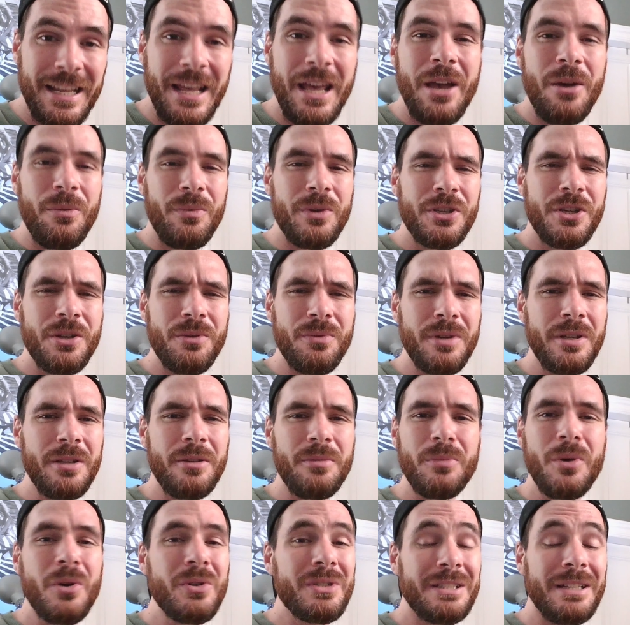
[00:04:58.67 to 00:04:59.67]
which you will
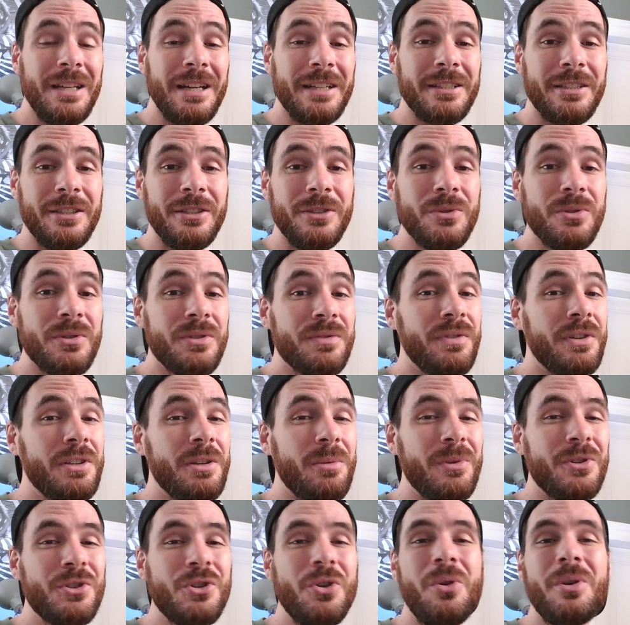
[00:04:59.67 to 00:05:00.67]
most likely use for the
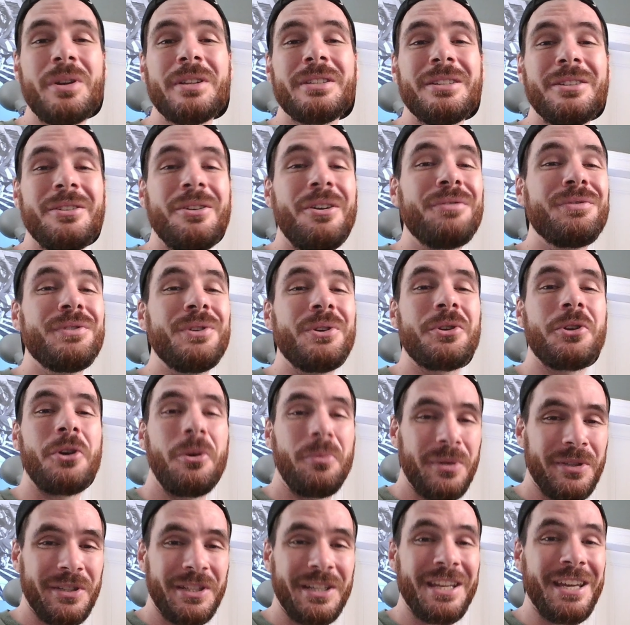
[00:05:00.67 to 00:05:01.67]
majority of your
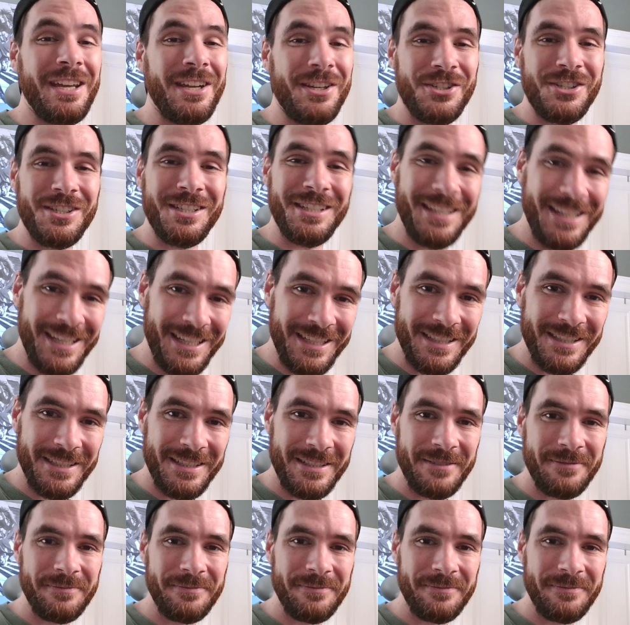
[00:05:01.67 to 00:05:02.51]
communication needs.